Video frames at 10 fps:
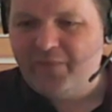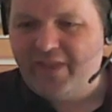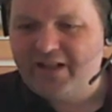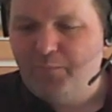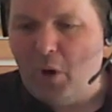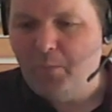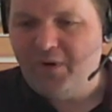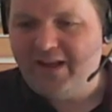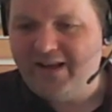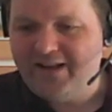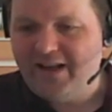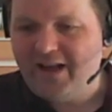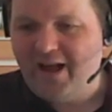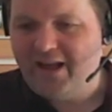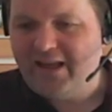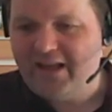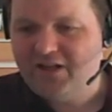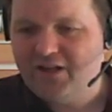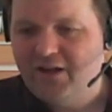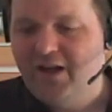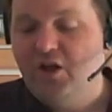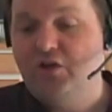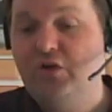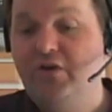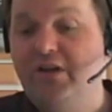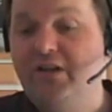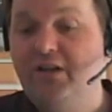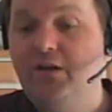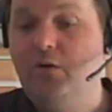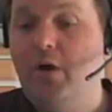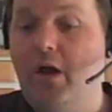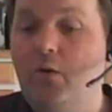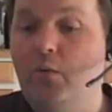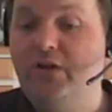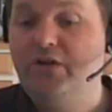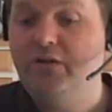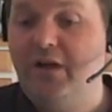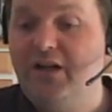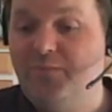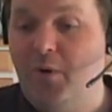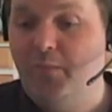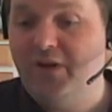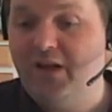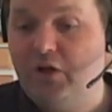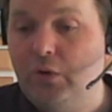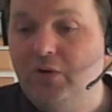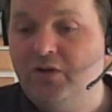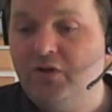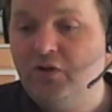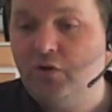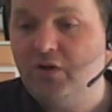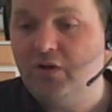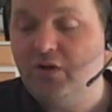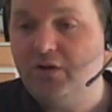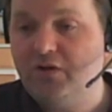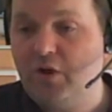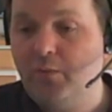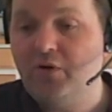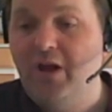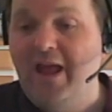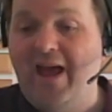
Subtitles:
that's pumping in heat during the winter, and it's pumping in coolant during the summer,